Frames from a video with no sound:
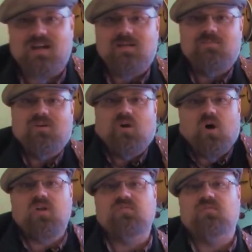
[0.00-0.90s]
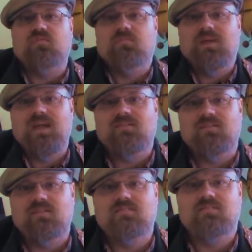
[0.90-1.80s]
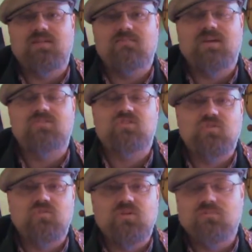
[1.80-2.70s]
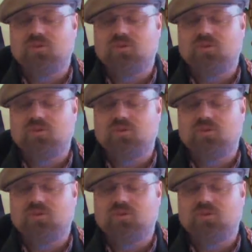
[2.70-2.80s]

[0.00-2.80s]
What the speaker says: I am the author of the Mandolin Dead Man's Tuning